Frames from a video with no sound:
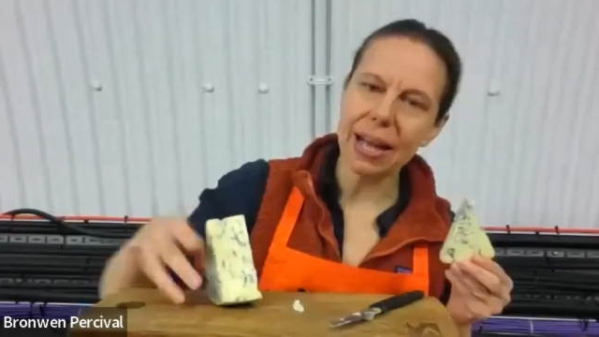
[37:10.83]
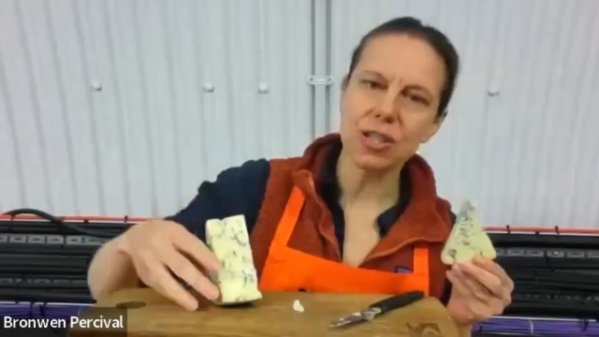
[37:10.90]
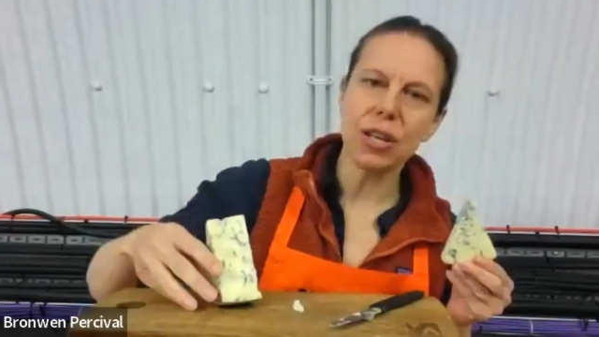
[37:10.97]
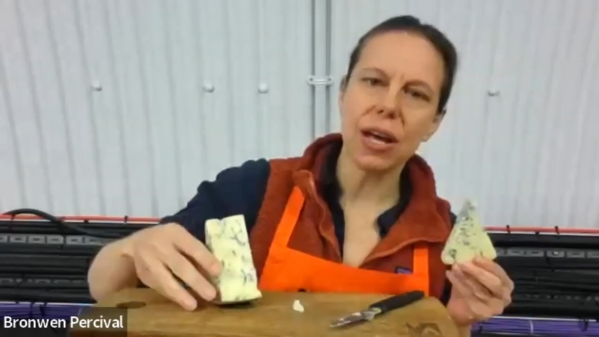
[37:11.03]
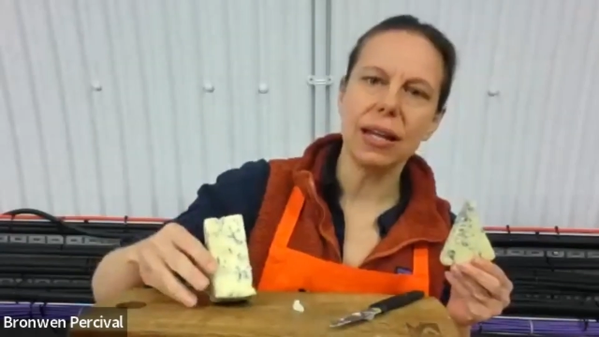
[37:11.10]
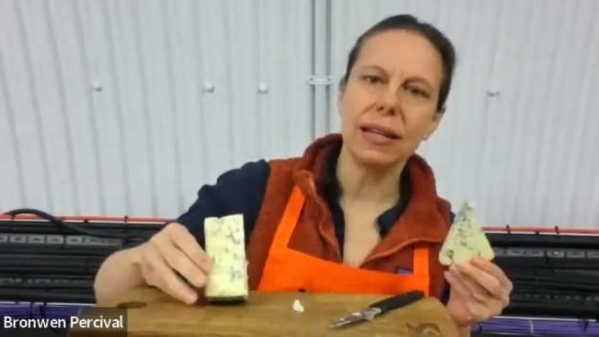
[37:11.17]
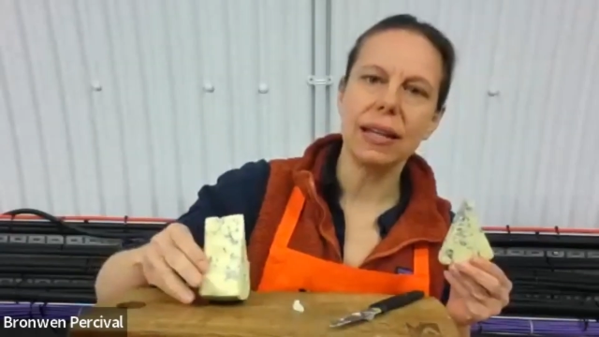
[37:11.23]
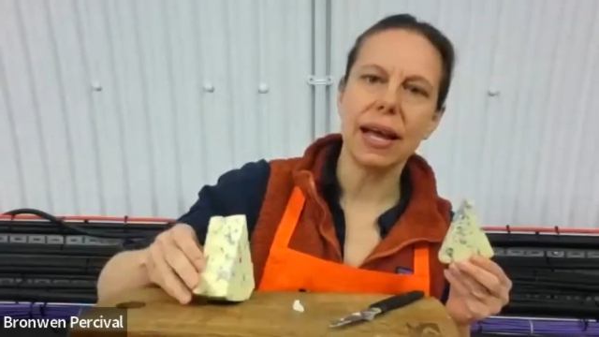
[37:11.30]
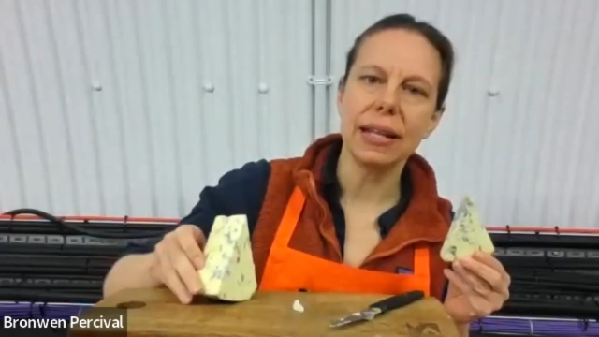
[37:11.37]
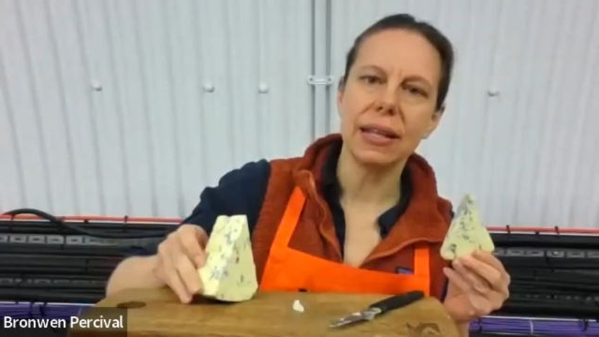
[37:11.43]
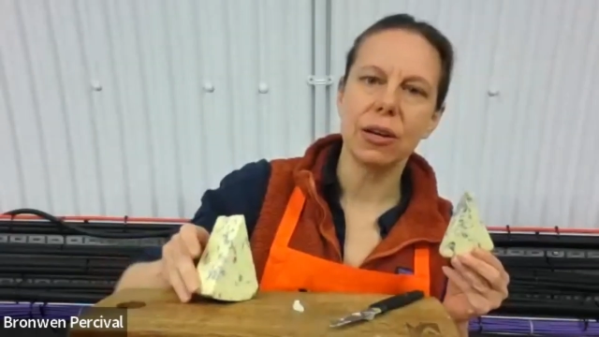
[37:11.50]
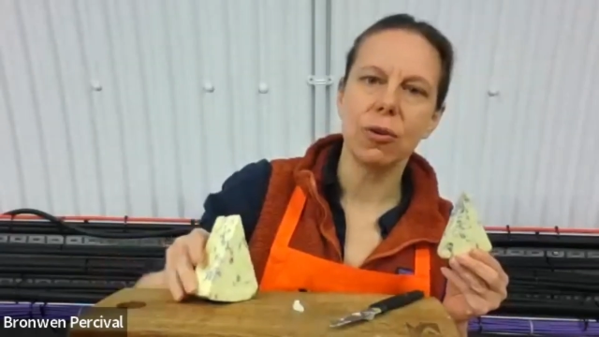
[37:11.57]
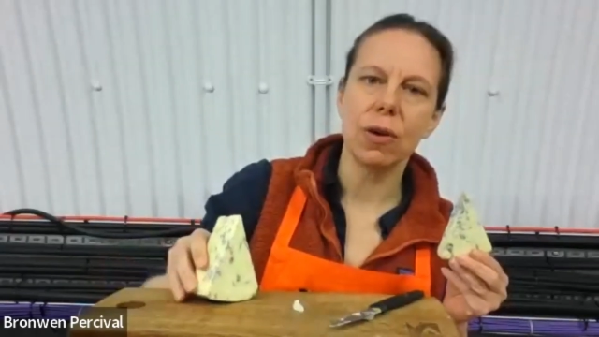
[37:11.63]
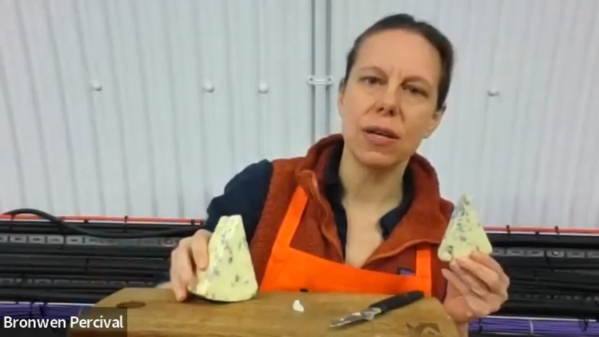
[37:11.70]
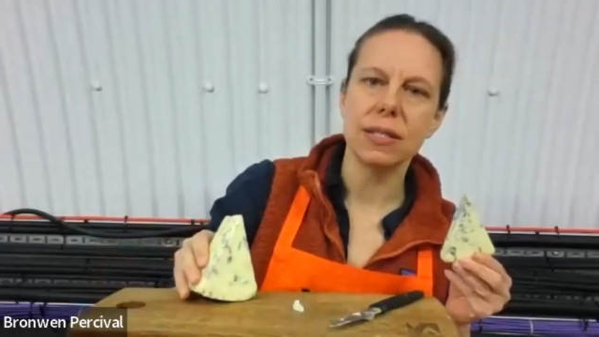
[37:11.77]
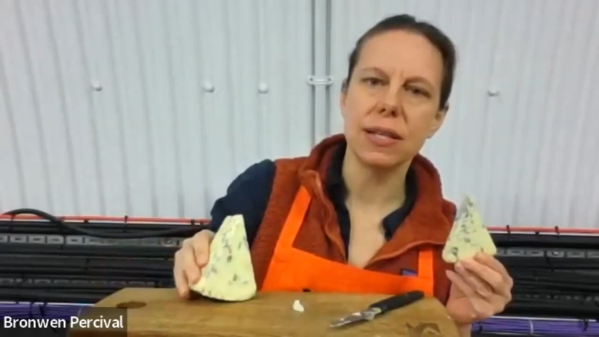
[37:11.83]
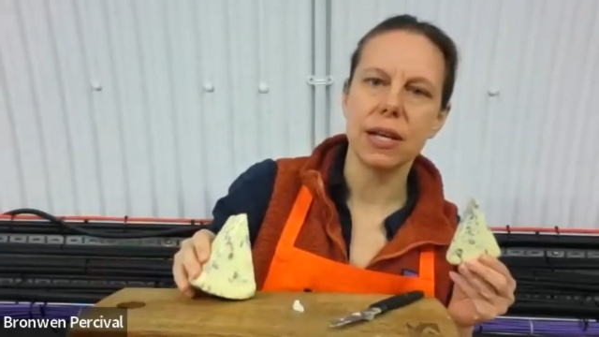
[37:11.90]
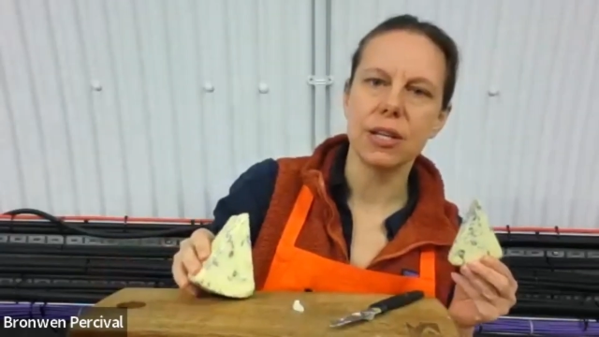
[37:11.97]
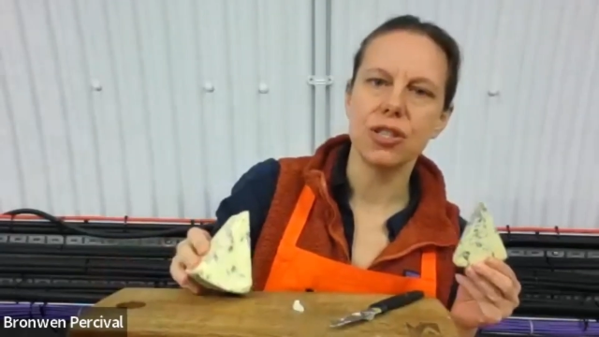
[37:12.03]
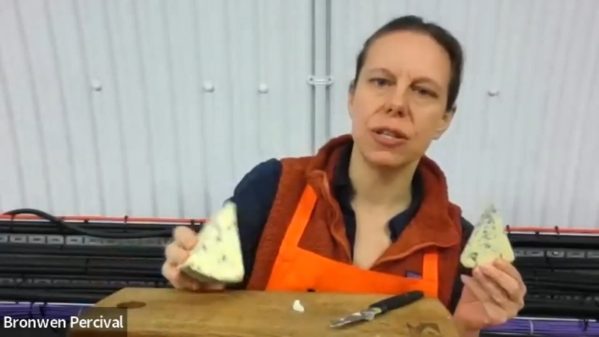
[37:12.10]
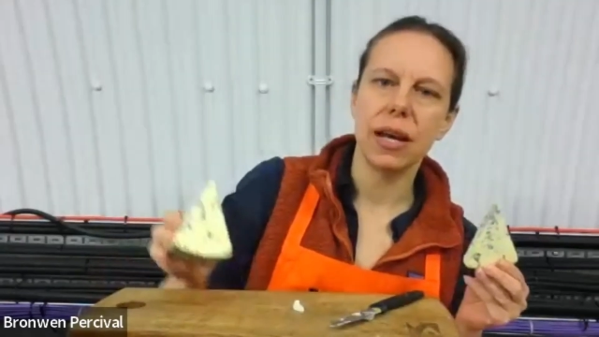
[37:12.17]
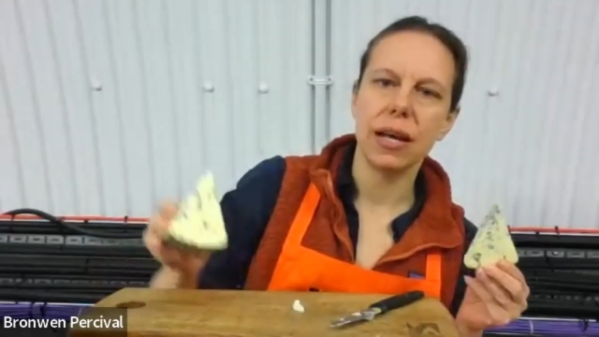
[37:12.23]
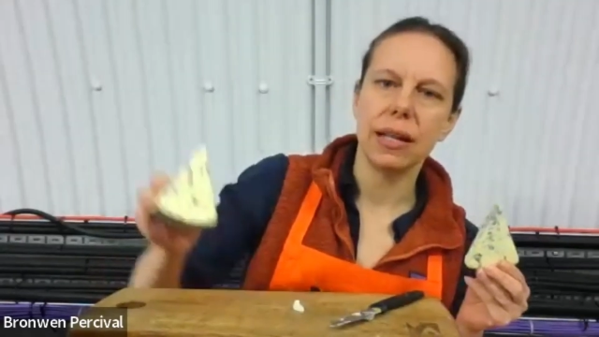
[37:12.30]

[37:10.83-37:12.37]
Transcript: actually I like the cross section.